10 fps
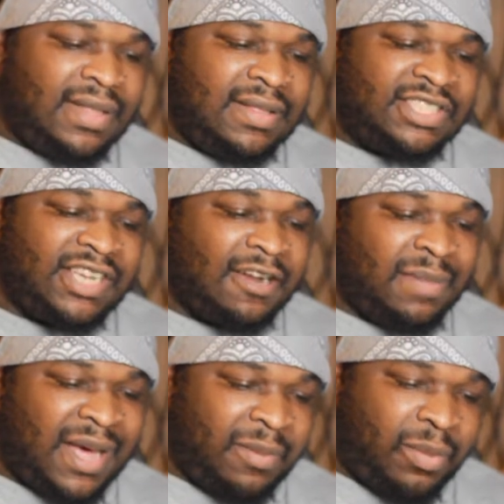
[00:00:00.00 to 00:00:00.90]
Shattered
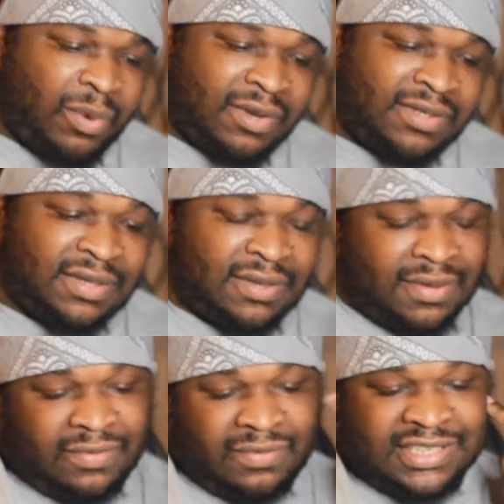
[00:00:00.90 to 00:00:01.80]
Backboards,
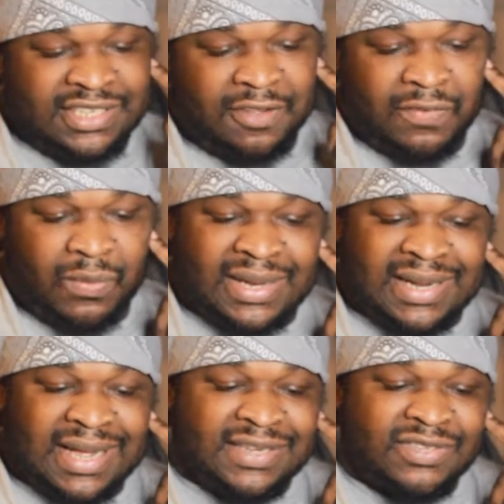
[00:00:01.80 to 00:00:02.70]
retailed for
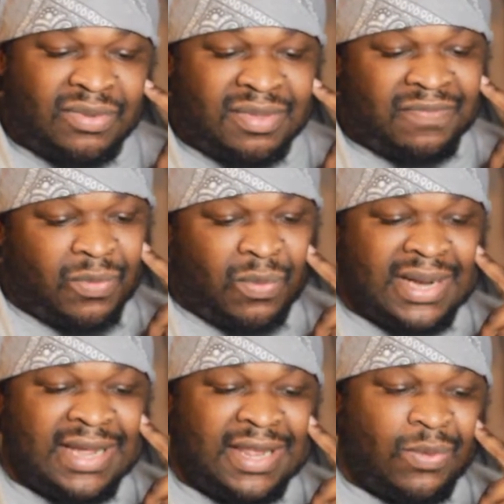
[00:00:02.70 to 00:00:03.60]
$190, sold them for
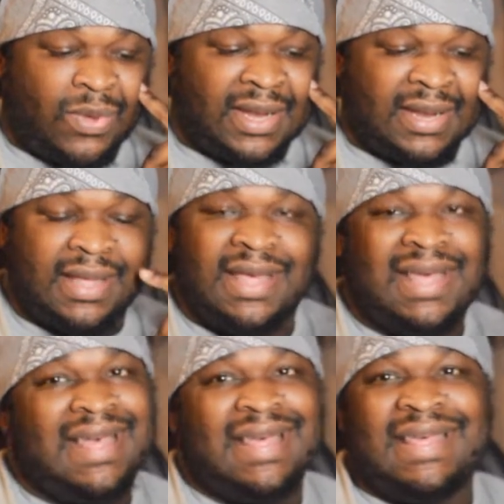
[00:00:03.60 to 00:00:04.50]
$181.
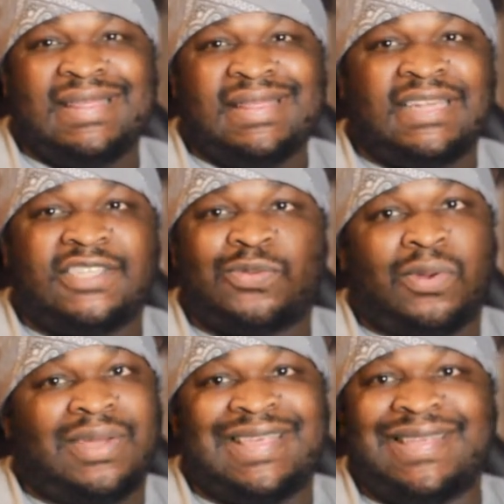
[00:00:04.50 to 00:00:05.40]
They just
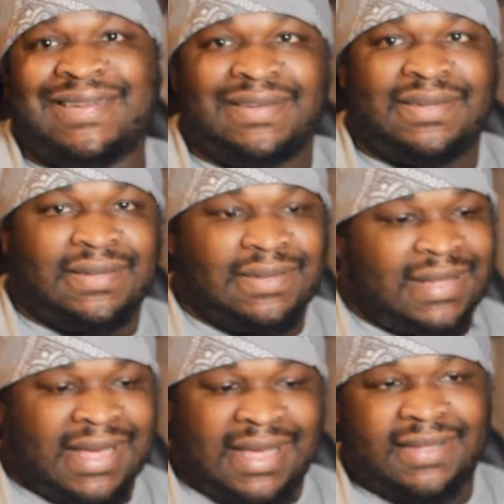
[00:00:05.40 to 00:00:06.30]
weren't hitting,
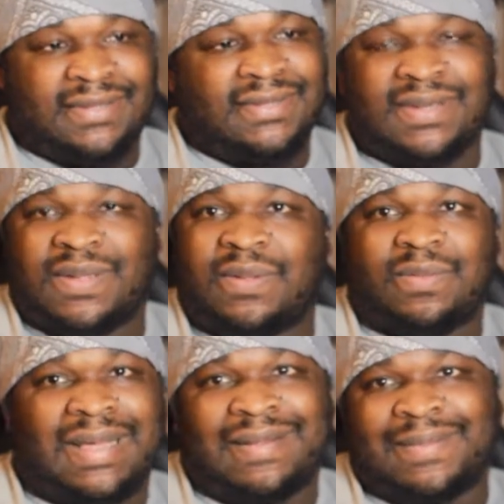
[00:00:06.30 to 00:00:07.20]
I guess.
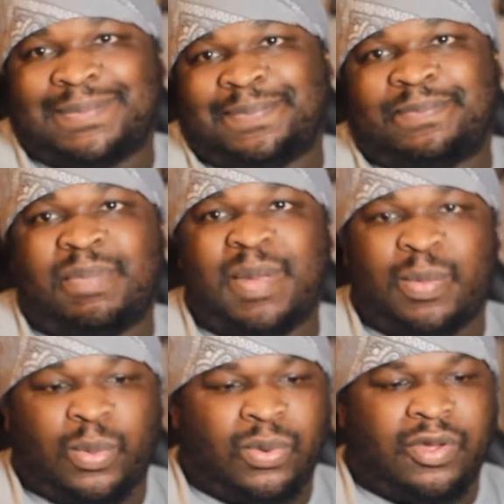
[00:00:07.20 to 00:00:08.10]

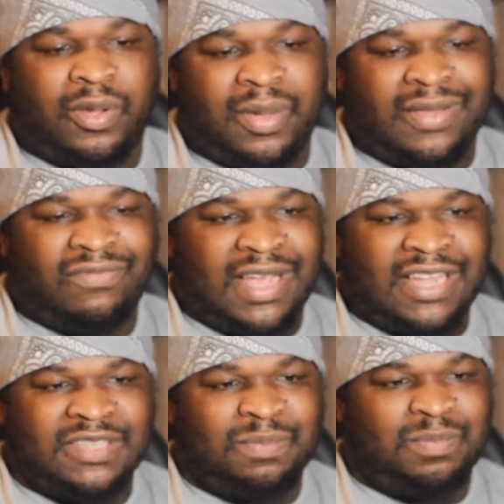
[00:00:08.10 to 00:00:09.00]
People were
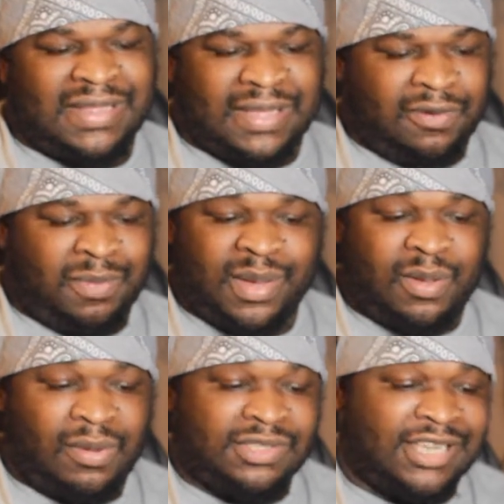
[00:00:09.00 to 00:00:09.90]
enraged that they were being
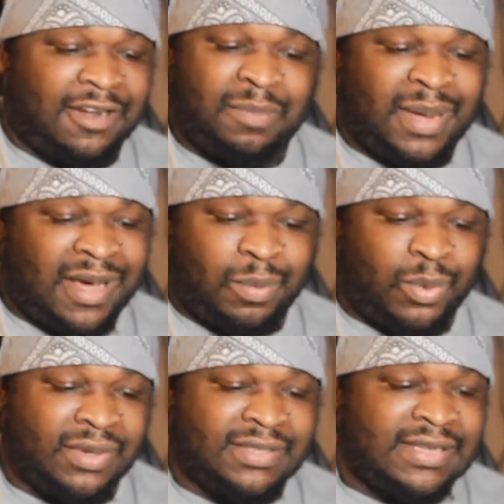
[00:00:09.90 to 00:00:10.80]
called Shattered
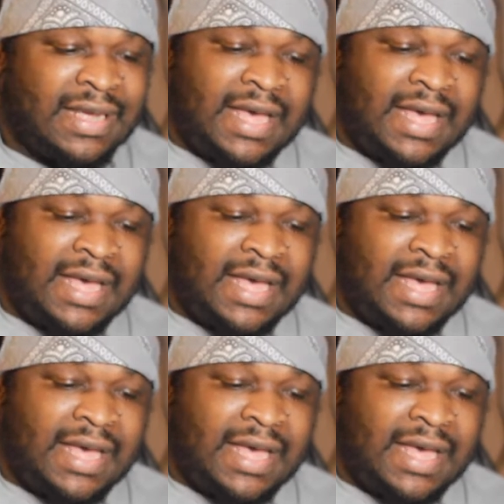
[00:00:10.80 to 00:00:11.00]
Backboards.